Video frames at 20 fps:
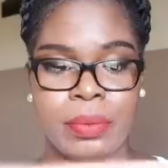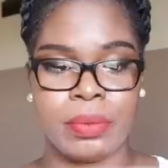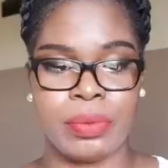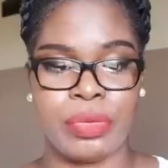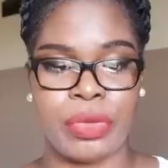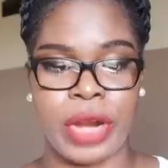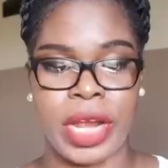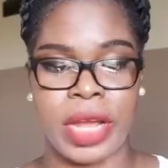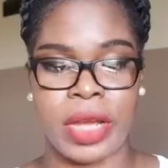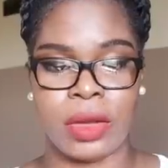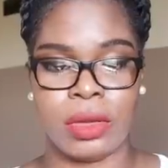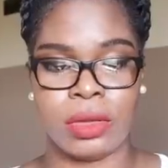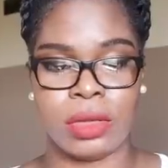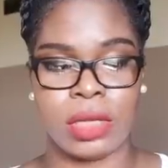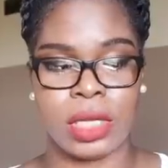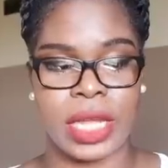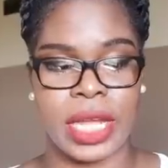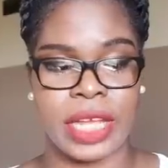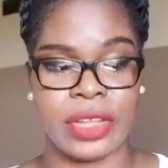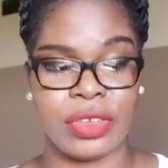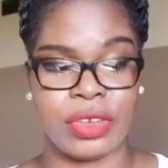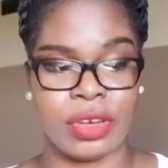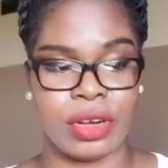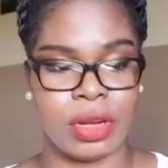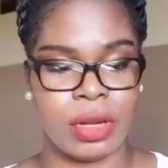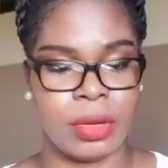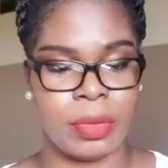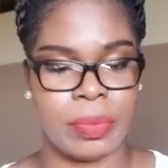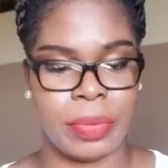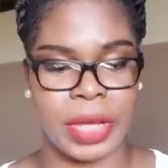brown leather
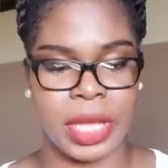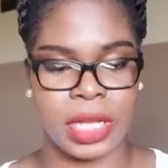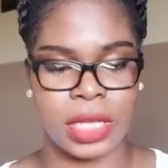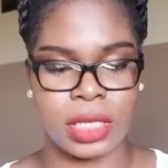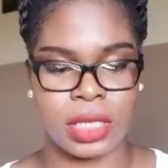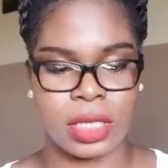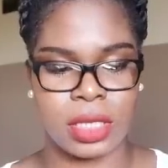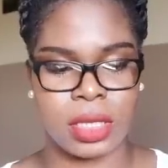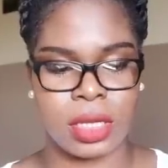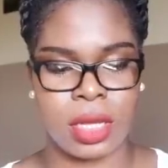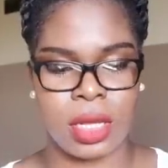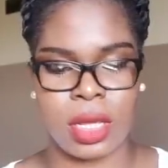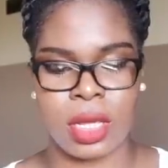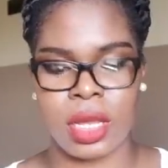belt.